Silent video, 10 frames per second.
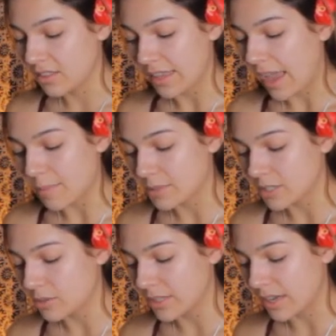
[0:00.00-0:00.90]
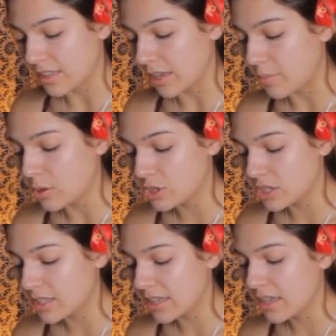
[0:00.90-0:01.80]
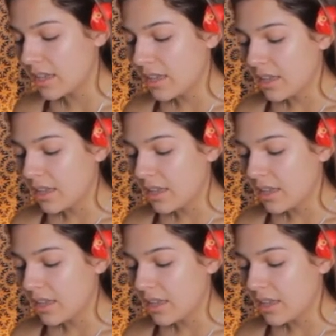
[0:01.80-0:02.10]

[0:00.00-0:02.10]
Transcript: Like, absolutely nothing. Emotionally,